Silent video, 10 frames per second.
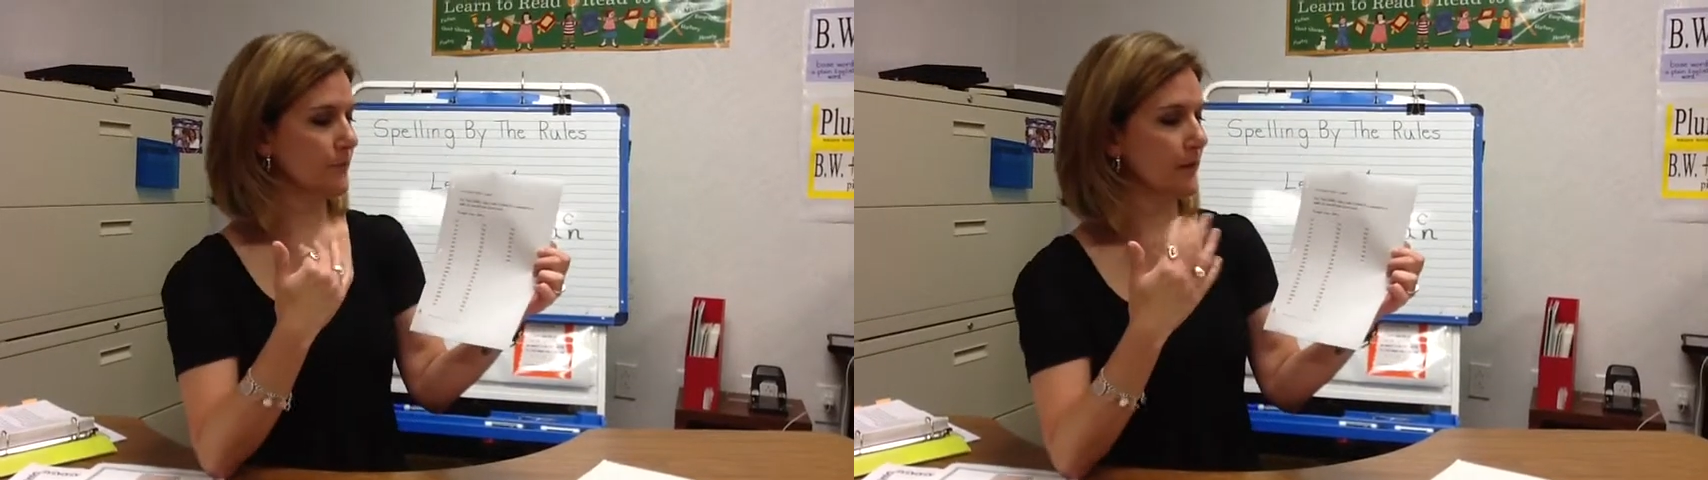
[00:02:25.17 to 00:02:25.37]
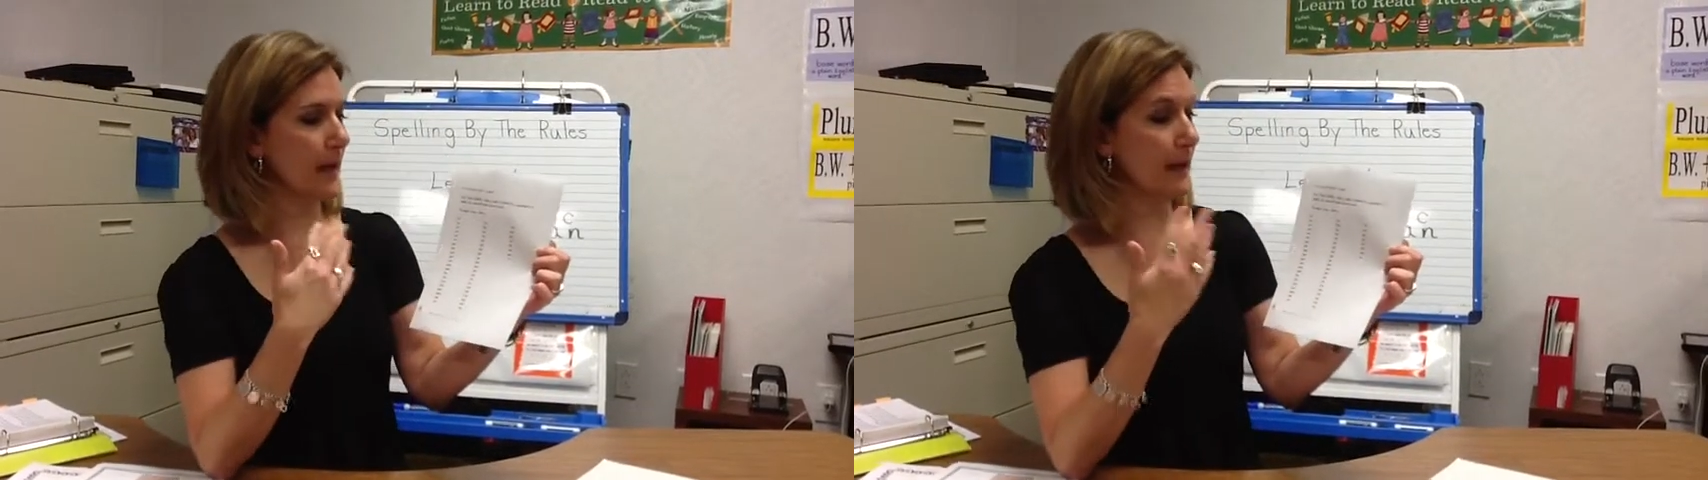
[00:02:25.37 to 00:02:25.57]

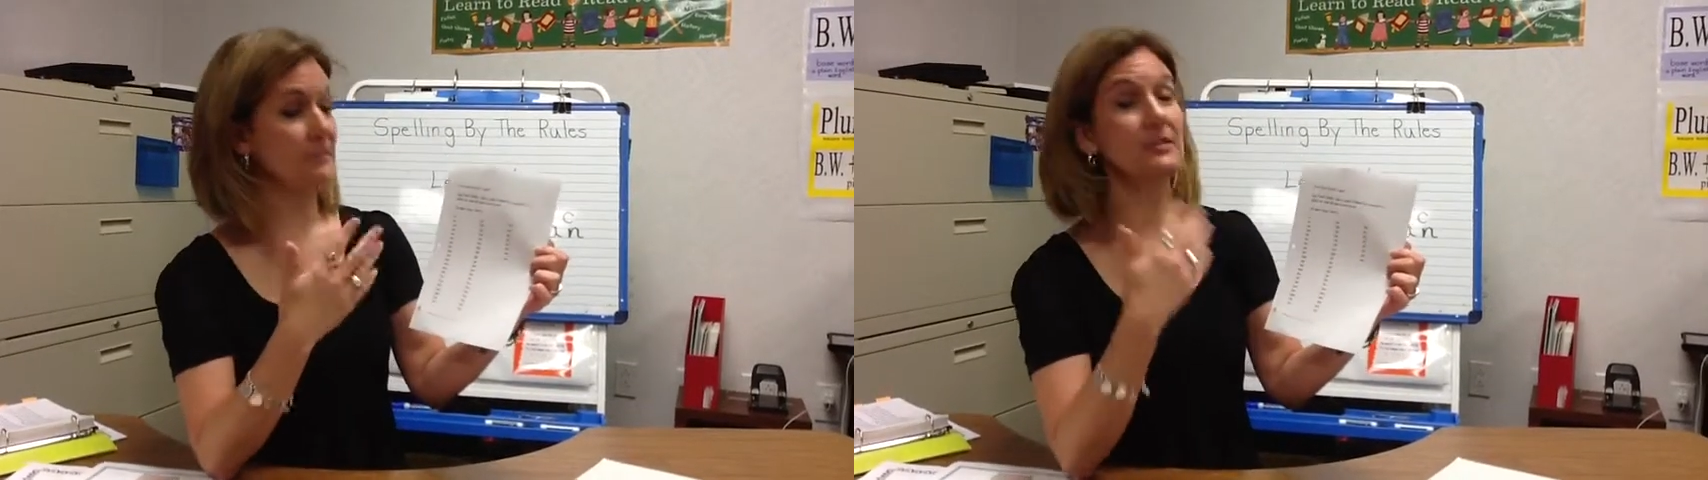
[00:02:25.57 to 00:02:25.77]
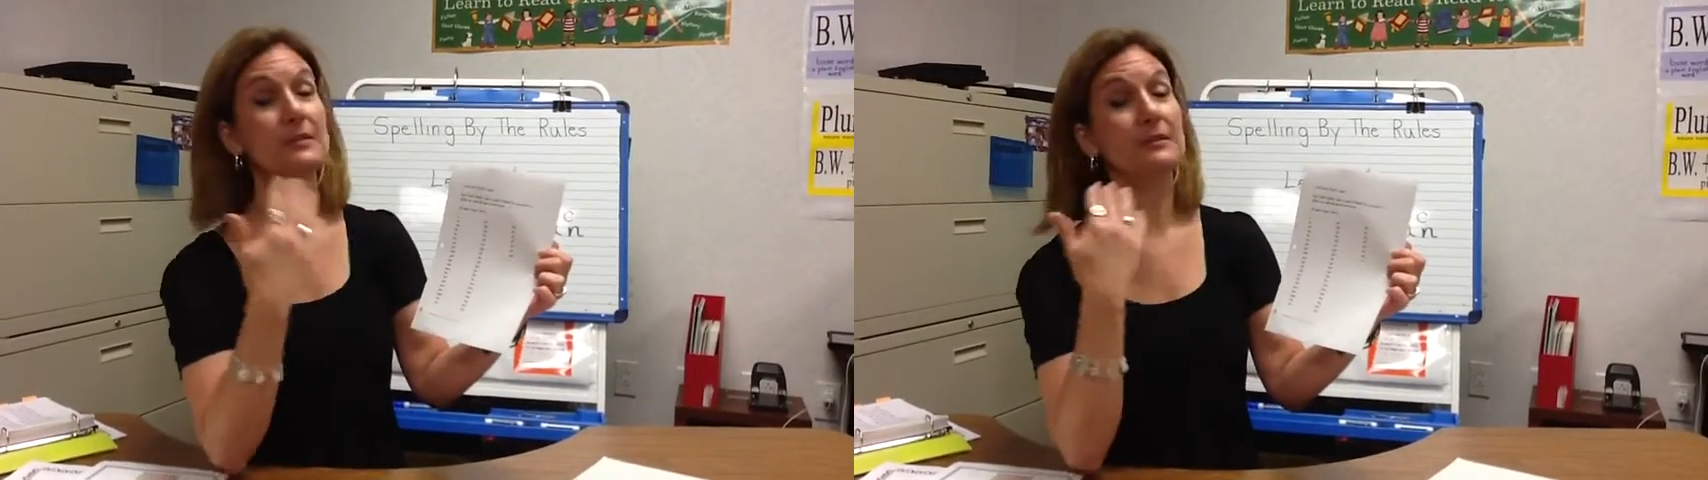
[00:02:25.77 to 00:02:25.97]
apt
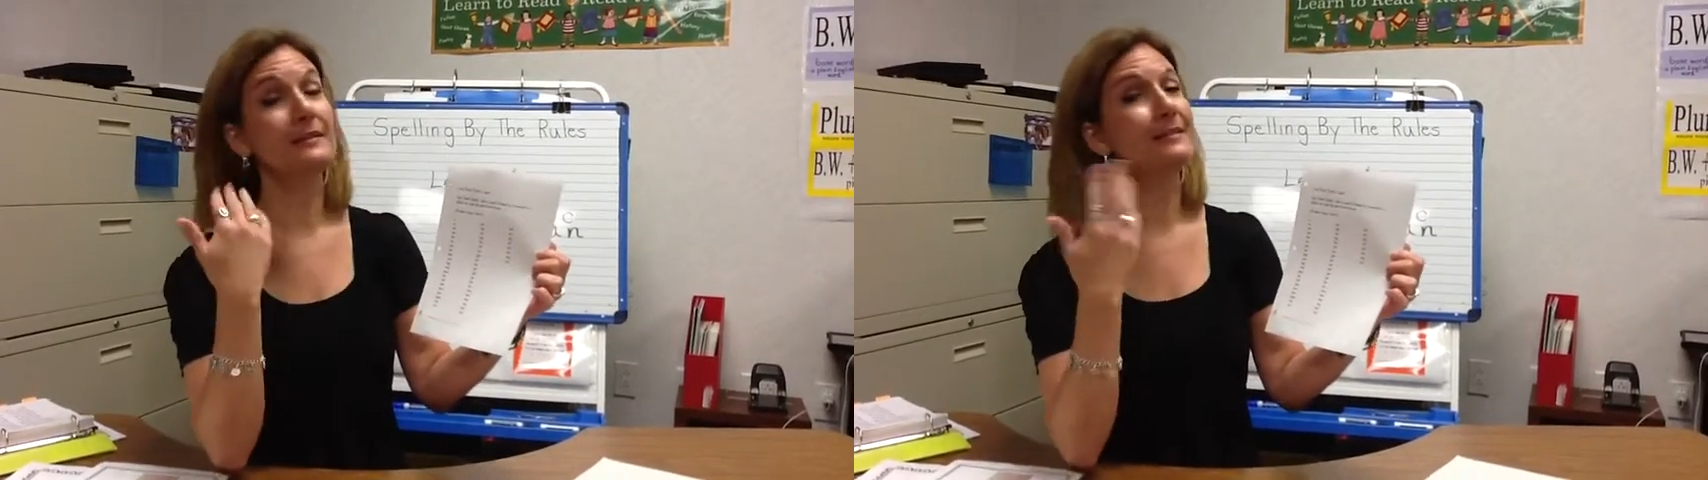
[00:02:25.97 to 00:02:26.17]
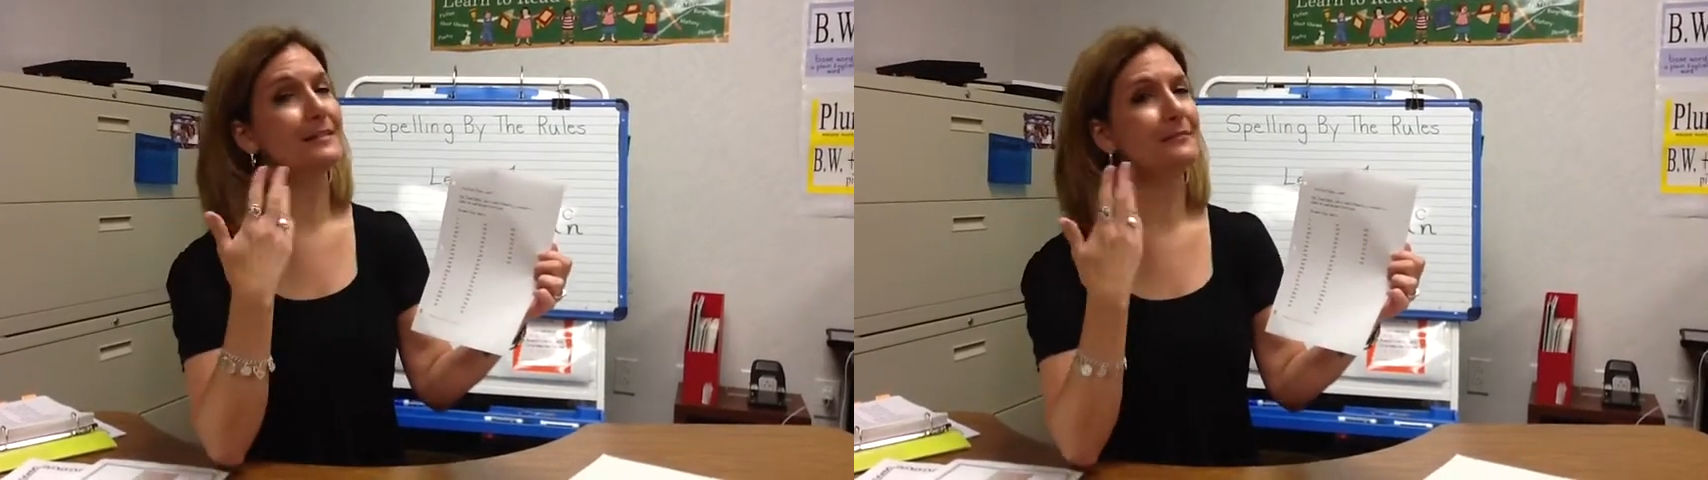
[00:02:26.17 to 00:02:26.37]
to
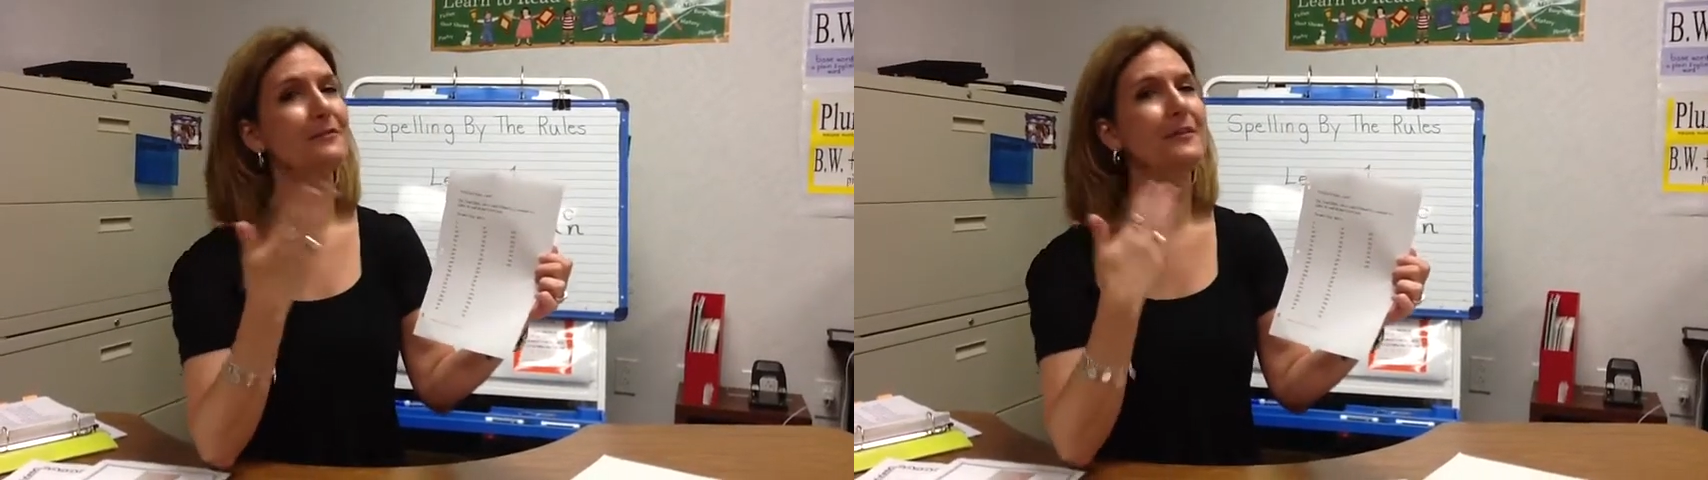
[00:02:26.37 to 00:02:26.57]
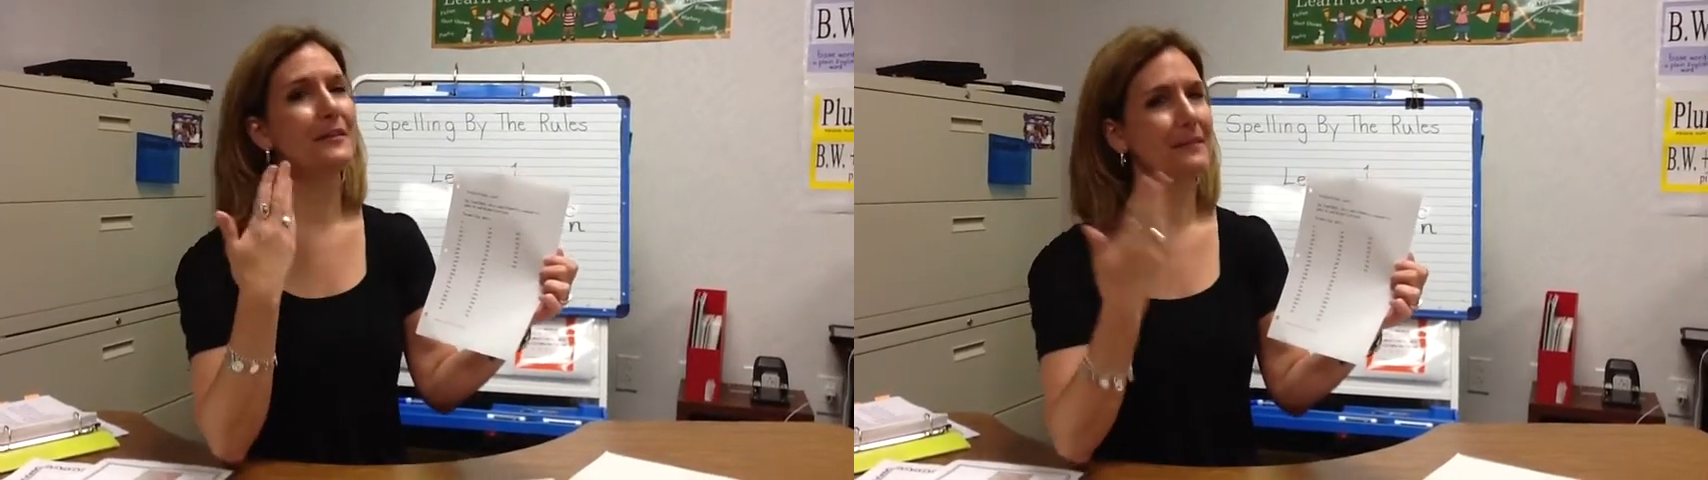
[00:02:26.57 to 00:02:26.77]
listen
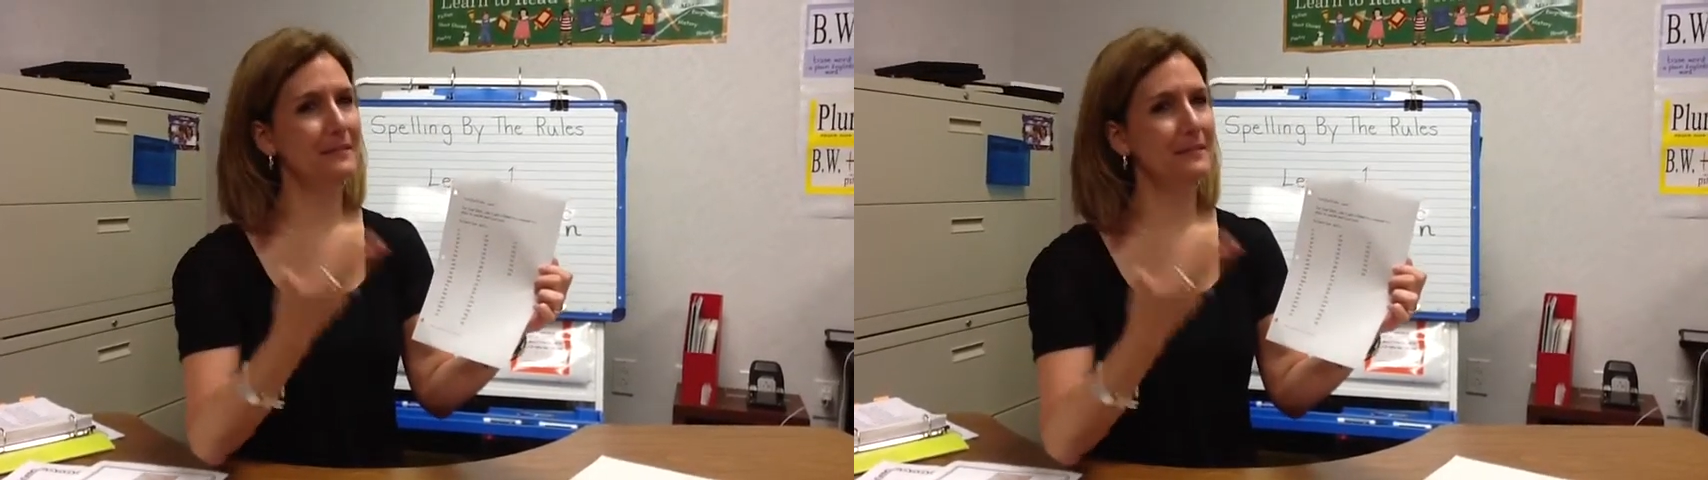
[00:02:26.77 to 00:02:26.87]
for the